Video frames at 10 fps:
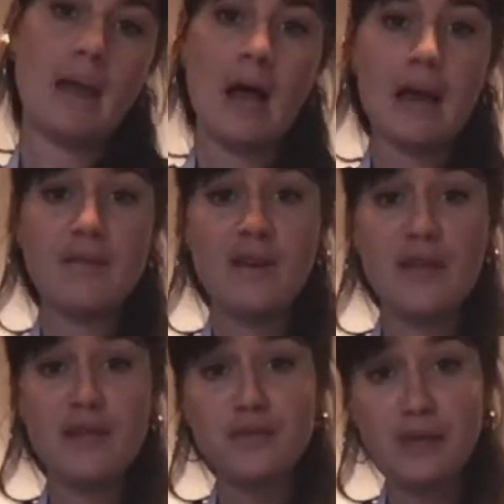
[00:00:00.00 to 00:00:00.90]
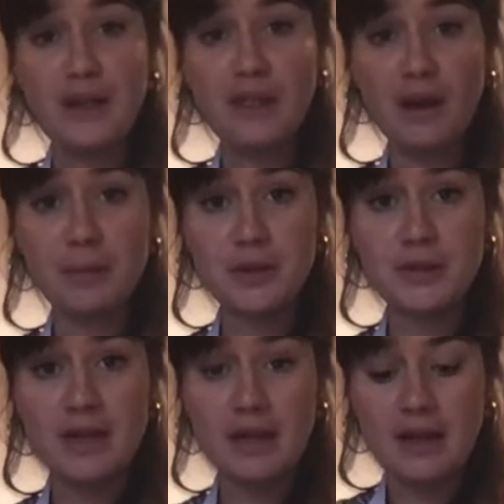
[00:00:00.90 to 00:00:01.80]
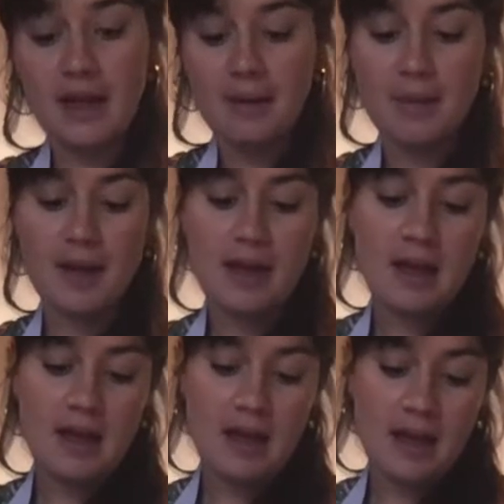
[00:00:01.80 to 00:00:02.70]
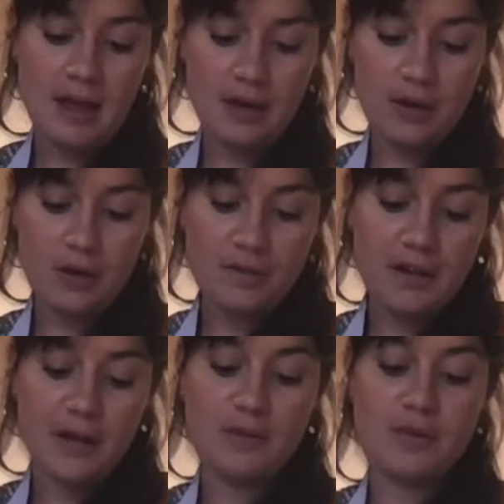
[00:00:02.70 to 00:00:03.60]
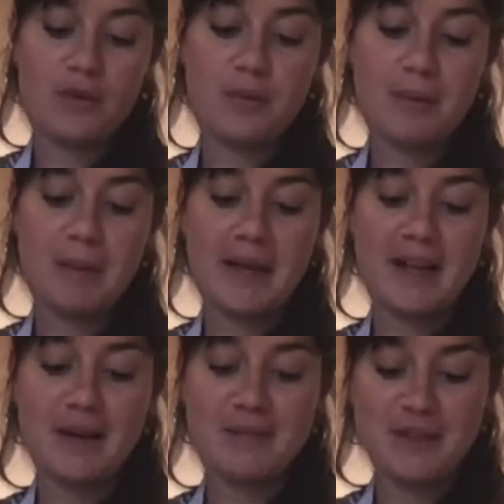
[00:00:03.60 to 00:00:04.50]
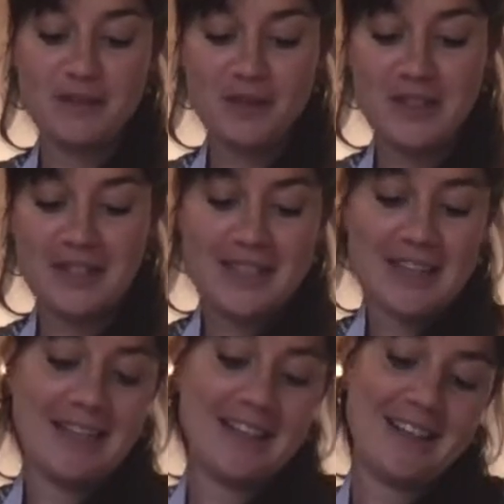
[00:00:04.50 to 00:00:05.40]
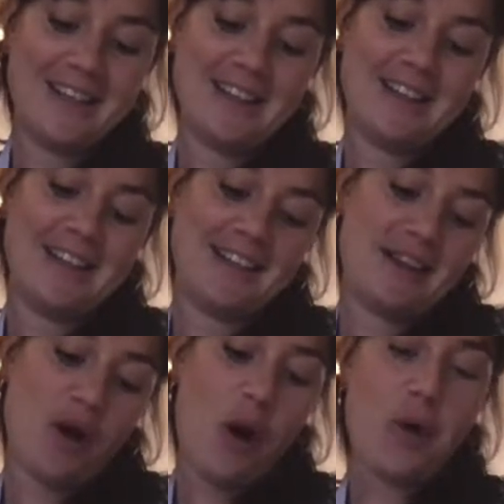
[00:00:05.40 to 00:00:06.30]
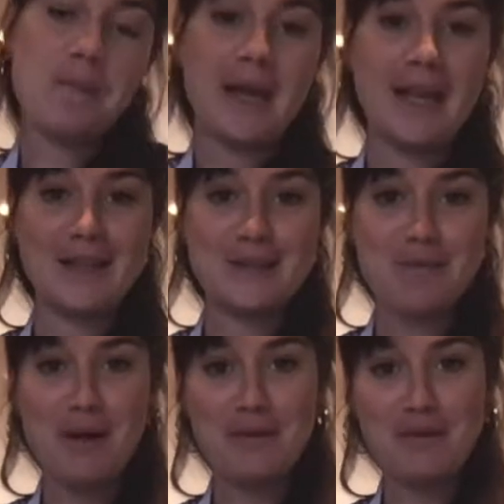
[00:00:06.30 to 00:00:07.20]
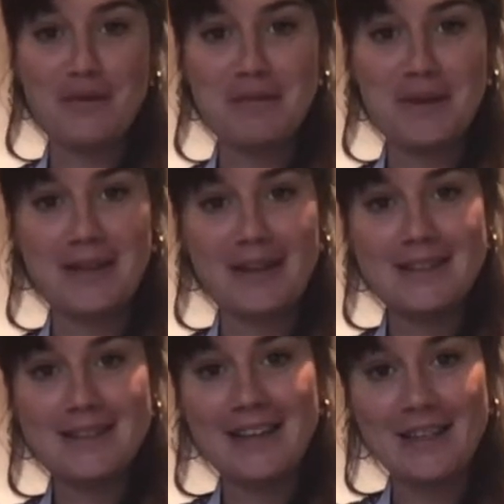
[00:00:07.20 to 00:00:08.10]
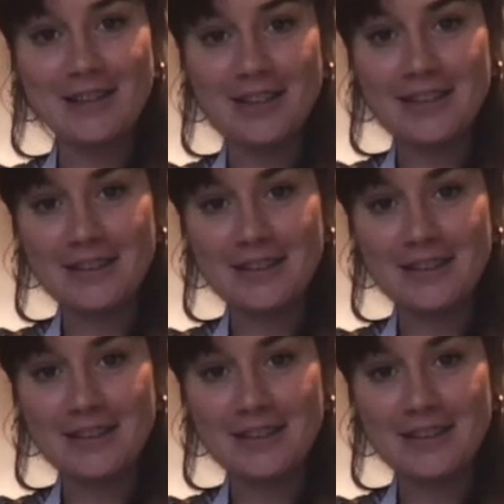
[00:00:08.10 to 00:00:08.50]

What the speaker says: I find this really therapeutic, and hopefully you've all been picking up different hobbies while we've all been in isolation.